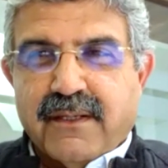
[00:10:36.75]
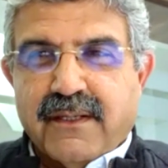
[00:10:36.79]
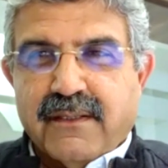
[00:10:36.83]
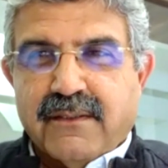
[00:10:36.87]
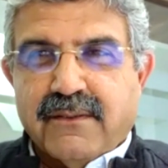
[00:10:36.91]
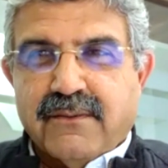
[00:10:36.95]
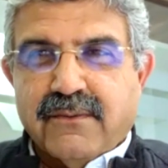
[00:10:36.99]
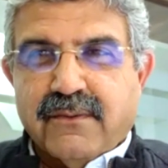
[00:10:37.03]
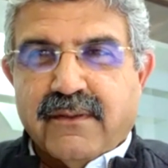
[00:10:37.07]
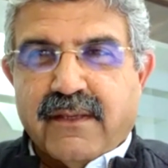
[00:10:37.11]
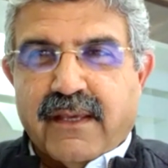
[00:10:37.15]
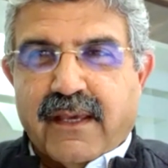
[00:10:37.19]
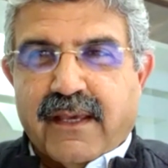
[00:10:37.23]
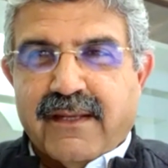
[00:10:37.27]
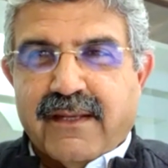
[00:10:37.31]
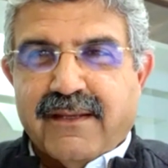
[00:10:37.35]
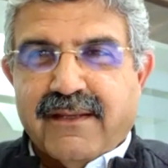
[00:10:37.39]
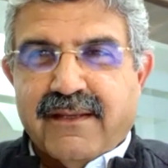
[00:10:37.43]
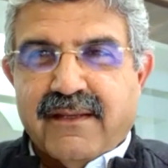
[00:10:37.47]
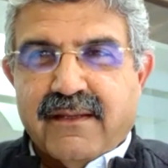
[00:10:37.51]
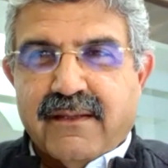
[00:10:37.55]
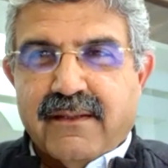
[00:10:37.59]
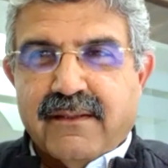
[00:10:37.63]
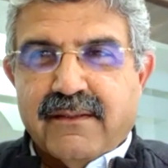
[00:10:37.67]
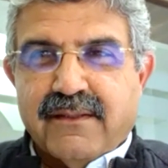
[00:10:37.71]
I had to
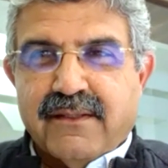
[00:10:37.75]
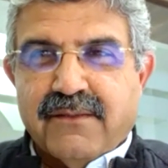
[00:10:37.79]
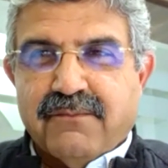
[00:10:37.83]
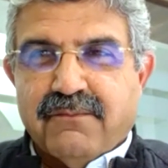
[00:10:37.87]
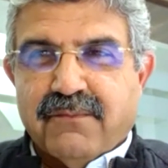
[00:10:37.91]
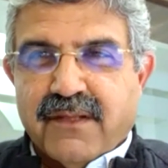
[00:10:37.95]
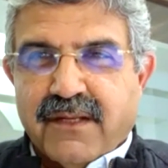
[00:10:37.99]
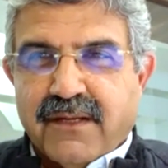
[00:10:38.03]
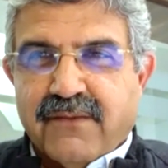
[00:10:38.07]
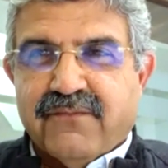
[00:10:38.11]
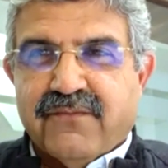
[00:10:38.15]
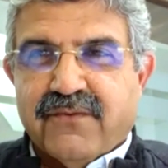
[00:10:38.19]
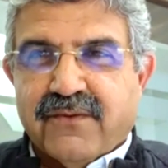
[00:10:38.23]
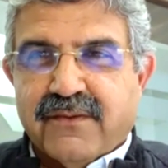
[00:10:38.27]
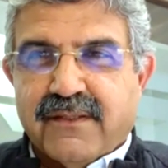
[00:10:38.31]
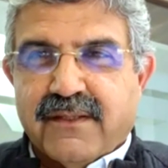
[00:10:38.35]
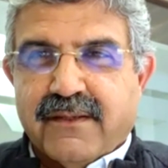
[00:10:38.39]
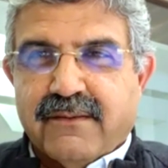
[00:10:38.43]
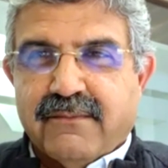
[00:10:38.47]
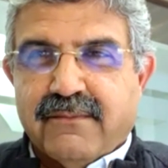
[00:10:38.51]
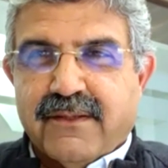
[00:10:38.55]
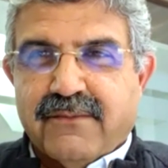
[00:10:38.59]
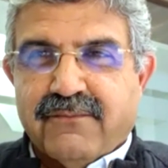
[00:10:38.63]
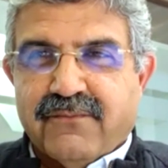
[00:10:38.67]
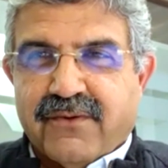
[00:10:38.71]
carry the milk for
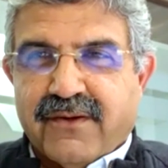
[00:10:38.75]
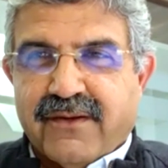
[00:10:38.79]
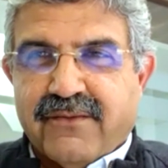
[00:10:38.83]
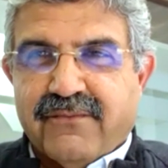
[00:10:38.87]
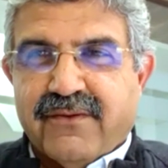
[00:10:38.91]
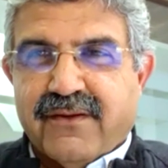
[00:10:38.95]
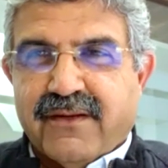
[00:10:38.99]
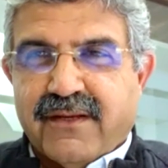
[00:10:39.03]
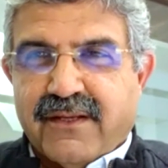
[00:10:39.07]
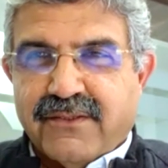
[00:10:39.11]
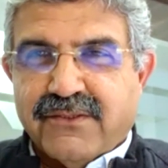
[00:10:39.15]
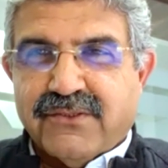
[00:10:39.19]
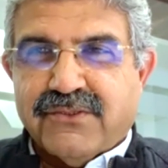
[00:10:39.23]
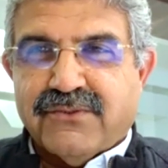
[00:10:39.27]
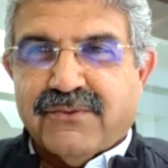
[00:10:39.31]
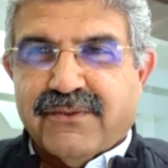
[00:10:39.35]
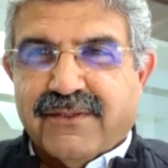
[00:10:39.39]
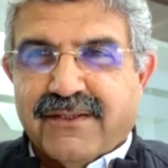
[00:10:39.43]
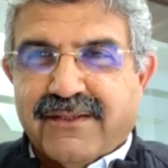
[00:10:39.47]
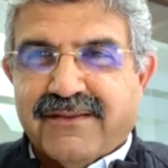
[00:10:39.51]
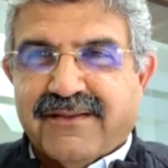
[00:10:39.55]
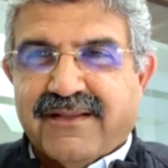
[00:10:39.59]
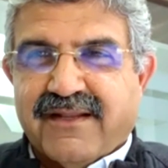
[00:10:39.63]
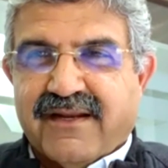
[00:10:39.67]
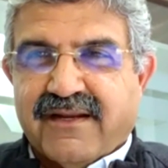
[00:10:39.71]
them, and whatever I used
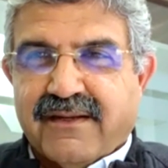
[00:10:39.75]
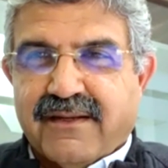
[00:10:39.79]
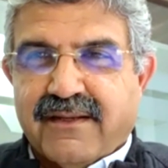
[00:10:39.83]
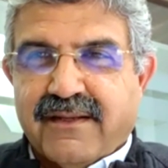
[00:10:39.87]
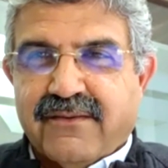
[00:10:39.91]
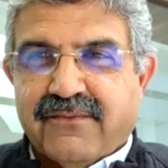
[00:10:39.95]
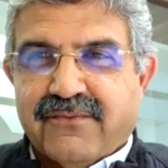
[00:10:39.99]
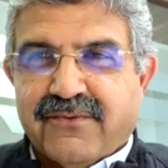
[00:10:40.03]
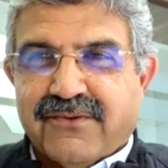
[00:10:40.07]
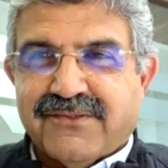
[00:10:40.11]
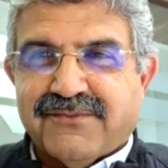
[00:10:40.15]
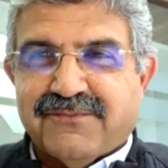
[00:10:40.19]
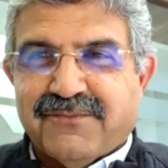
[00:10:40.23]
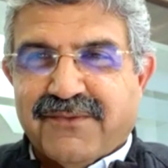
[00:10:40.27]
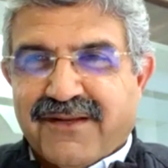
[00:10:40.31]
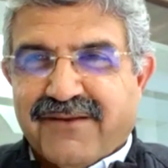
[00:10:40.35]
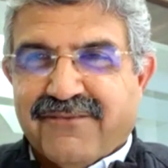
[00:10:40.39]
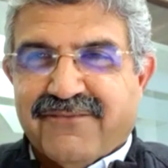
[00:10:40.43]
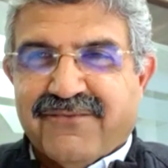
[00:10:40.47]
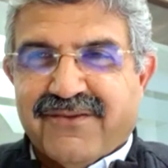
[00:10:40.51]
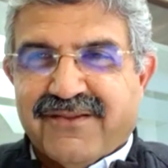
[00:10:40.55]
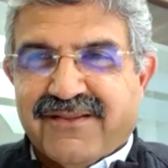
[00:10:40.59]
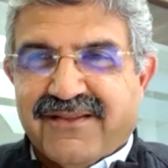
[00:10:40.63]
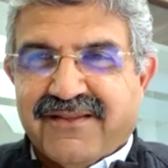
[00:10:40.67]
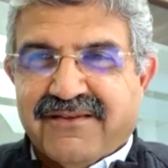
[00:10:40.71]
to earn that day was
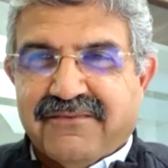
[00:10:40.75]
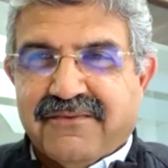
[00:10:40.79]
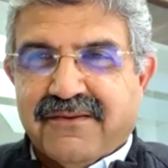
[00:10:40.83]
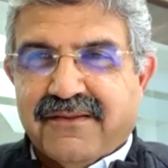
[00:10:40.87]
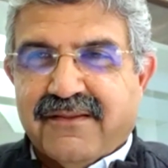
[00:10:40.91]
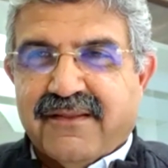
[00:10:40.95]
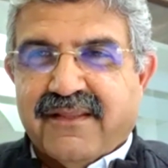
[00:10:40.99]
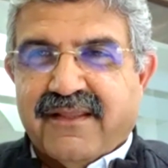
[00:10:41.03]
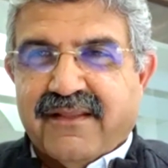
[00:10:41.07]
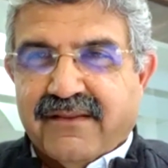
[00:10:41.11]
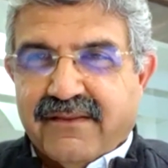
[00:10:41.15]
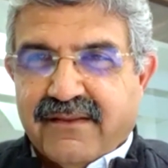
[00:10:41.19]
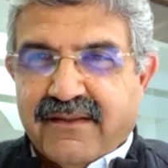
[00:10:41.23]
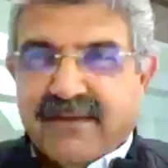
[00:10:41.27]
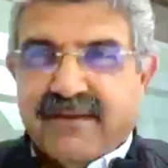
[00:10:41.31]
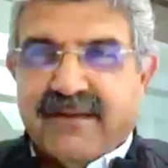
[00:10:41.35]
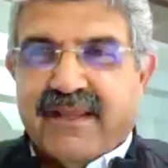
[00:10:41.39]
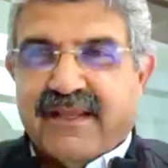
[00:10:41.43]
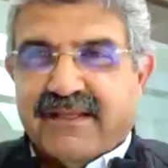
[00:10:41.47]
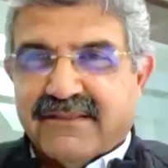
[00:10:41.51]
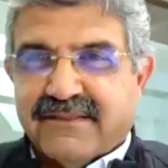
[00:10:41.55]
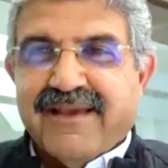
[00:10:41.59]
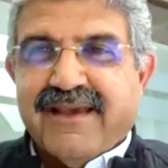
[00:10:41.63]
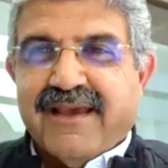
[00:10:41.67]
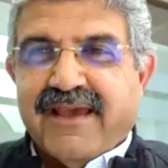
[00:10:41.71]
milk for them, and then the
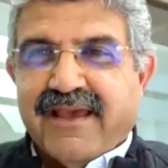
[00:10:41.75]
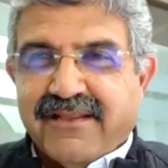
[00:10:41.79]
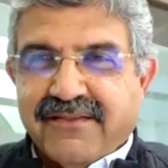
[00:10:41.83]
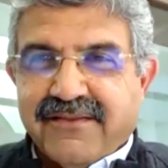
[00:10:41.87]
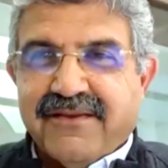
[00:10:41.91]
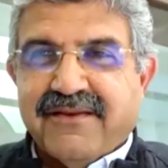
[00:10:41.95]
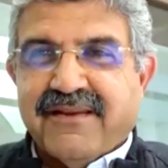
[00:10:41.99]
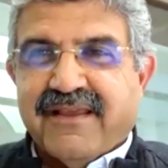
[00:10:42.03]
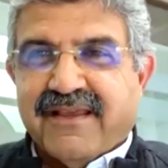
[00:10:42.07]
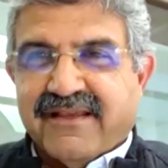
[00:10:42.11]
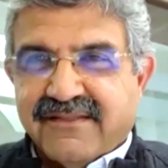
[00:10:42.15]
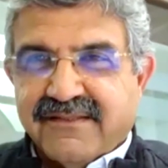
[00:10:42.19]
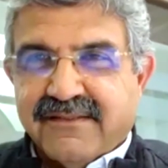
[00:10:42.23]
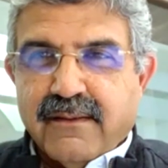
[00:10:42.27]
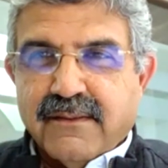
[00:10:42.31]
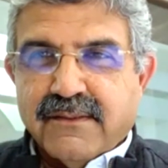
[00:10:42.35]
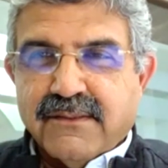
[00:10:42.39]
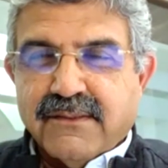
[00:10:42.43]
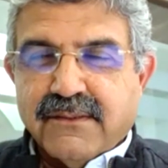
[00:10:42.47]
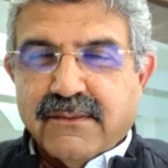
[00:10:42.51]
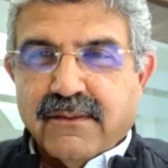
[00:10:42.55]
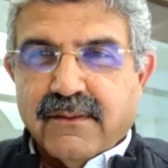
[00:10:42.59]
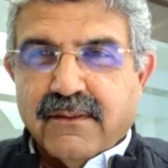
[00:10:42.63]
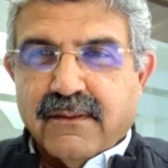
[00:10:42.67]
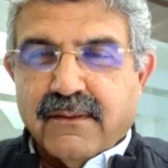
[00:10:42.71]
next and the next.
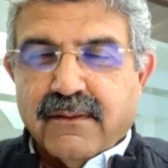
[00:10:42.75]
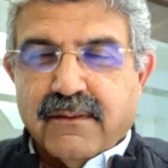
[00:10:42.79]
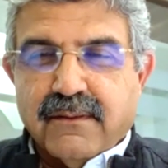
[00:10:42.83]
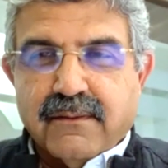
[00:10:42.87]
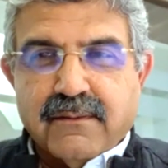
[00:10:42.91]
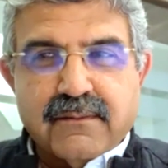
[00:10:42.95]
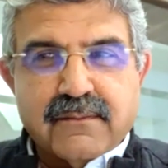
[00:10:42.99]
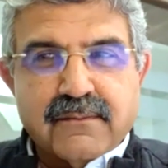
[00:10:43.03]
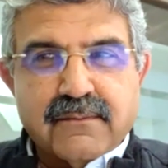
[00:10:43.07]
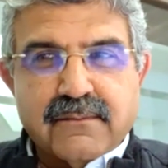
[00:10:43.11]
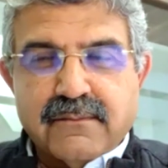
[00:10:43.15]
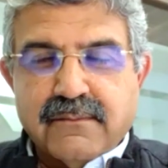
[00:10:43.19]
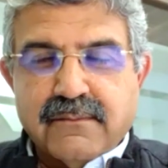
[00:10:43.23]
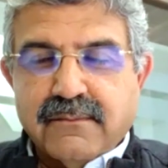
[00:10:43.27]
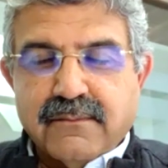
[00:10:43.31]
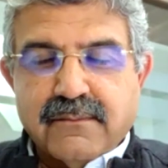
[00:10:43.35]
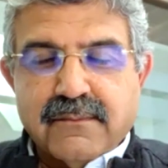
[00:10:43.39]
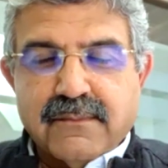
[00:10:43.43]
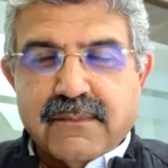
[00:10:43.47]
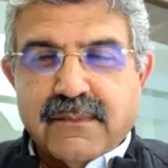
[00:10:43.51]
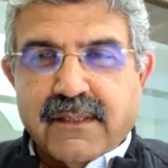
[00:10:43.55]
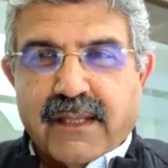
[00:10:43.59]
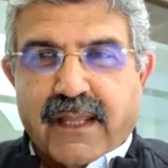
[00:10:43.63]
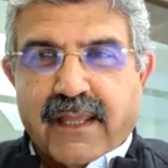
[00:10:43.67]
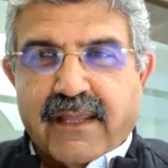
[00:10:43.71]
So
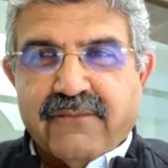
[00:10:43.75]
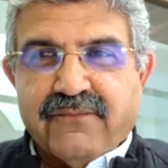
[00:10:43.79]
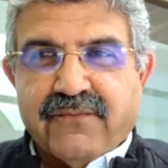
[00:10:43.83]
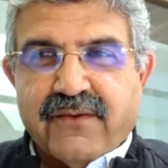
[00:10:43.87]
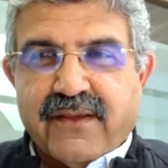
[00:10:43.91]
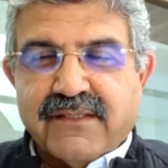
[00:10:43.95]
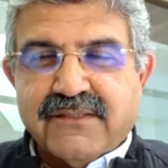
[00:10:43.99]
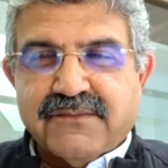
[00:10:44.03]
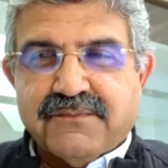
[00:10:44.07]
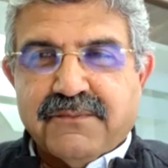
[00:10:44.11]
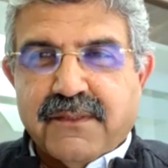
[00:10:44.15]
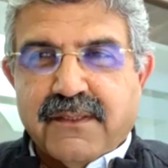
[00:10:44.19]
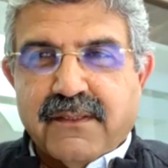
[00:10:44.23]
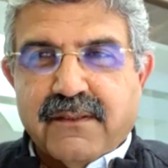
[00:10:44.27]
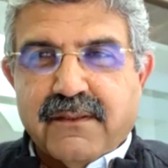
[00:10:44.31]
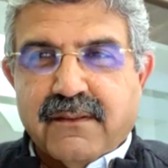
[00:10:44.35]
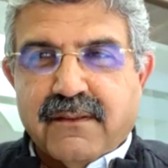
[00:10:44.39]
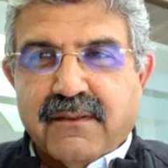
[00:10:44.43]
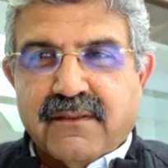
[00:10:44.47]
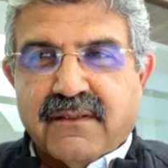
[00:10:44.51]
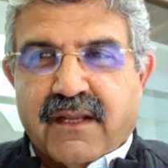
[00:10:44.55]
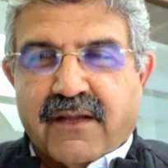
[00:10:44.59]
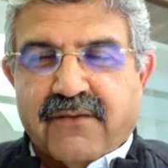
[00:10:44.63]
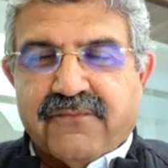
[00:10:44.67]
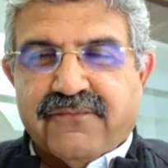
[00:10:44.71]
life has
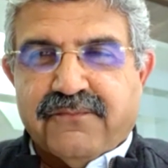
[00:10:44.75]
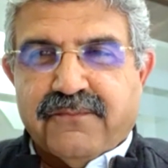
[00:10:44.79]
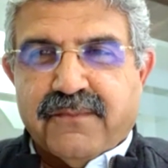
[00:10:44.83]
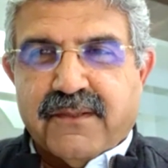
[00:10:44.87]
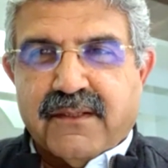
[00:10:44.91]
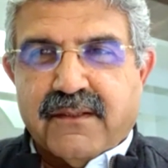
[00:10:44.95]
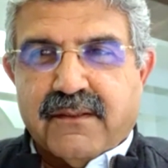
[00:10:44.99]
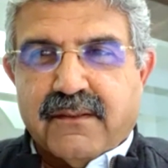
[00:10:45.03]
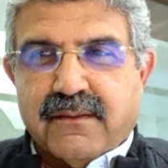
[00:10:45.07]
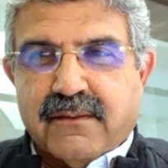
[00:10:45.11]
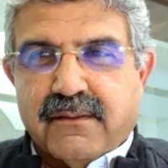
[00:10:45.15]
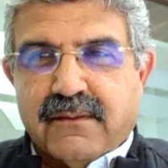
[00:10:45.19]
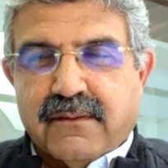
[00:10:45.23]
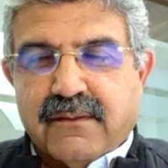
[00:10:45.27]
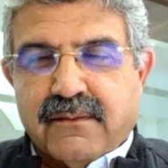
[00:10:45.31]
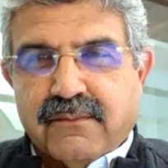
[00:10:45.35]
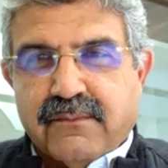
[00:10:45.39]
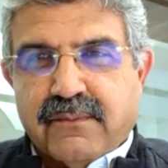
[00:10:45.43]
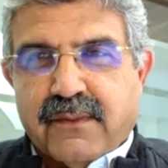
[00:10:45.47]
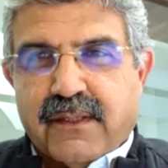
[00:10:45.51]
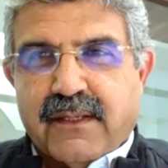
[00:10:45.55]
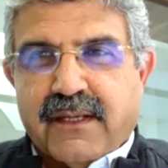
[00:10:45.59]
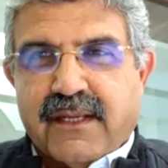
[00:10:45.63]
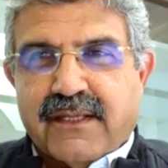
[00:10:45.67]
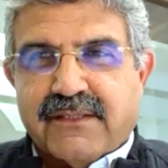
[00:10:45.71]
been tough, but
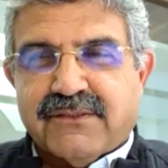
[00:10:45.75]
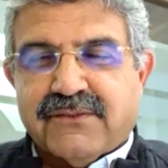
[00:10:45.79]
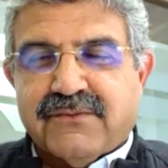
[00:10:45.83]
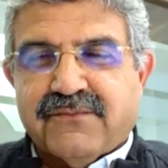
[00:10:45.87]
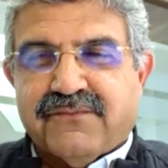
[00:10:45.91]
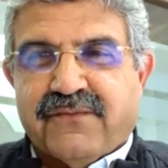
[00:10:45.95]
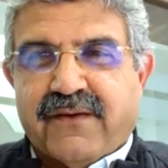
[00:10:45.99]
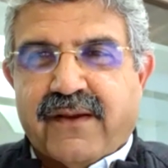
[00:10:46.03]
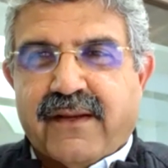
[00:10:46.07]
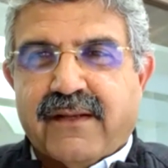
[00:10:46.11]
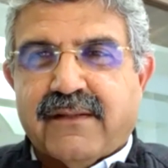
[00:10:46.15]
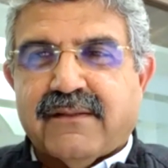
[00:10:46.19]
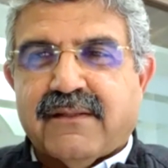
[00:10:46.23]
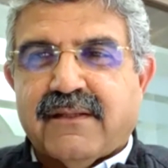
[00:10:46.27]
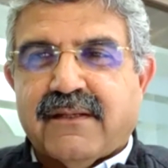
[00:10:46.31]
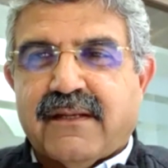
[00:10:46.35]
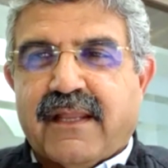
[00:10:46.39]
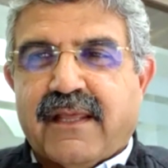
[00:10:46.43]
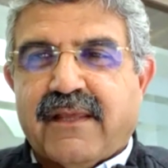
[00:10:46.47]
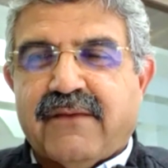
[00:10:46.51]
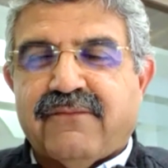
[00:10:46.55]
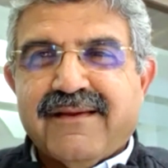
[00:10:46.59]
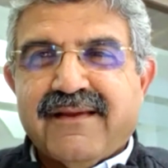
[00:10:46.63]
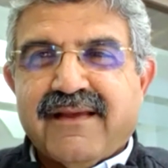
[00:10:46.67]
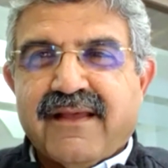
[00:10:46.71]
one has to fight the
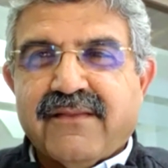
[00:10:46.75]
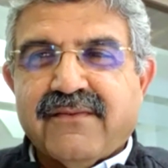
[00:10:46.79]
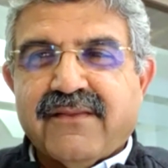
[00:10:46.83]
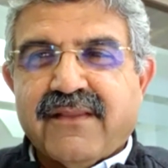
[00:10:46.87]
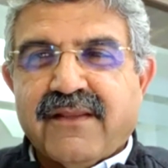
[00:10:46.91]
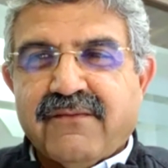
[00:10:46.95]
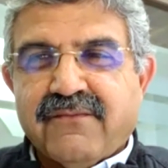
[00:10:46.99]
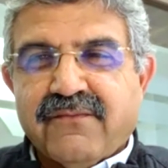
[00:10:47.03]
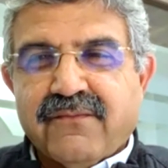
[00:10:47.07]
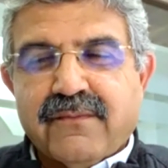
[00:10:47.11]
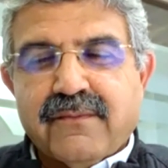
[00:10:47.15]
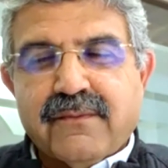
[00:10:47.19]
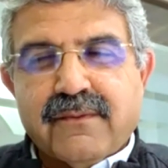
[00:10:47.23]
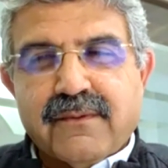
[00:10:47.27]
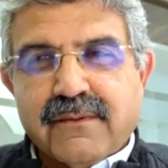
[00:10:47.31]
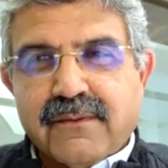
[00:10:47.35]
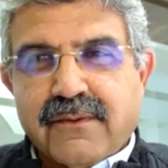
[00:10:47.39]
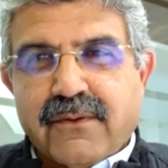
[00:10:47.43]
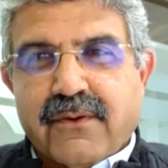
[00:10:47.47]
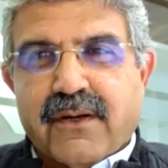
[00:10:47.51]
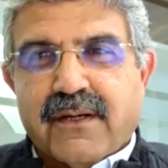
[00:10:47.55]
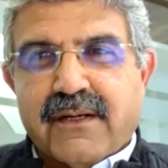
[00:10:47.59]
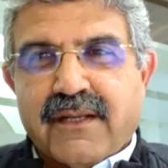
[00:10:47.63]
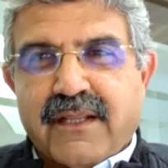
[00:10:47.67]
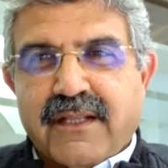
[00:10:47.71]
life, and then
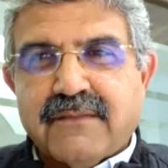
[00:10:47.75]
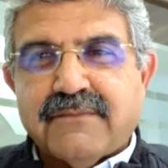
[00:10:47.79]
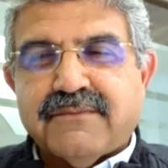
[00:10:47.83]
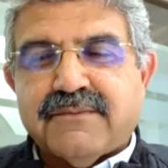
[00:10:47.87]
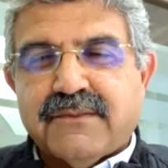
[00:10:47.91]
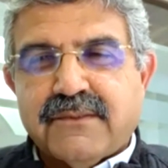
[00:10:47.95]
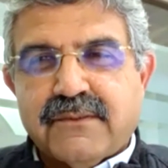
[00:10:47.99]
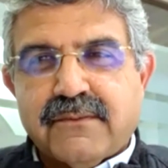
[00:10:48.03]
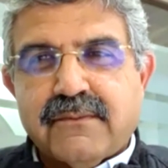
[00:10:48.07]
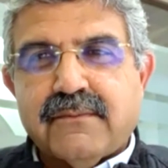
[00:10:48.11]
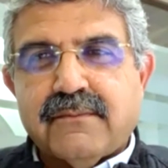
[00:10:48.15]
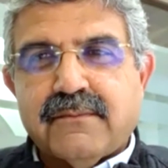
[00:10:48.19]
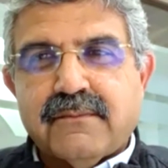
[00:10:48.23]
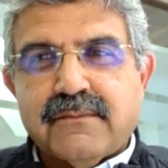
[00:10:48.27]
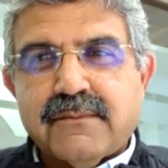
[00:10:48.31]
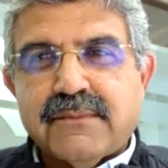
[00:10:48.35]
God helps you.